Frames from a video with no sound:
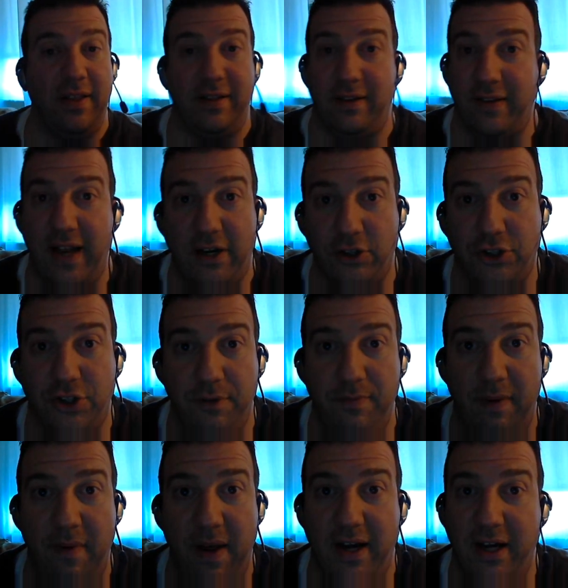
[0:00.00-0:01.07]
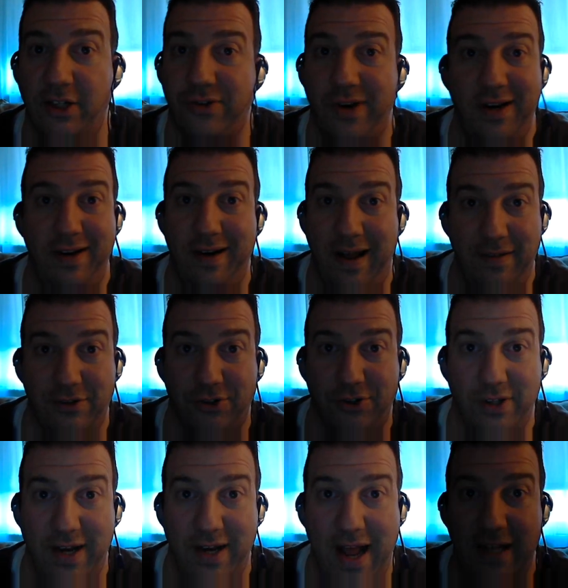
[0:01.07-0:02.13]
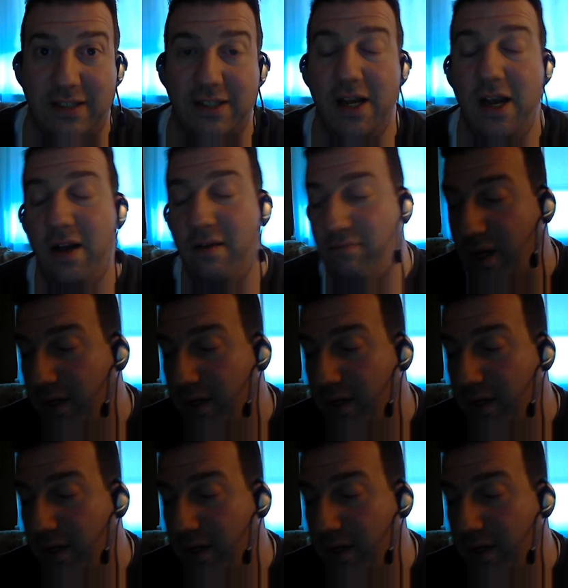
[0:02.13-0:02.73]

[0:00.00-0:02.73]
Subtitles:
I think the Lakers shouldn't be making a trade, neither should the Nets.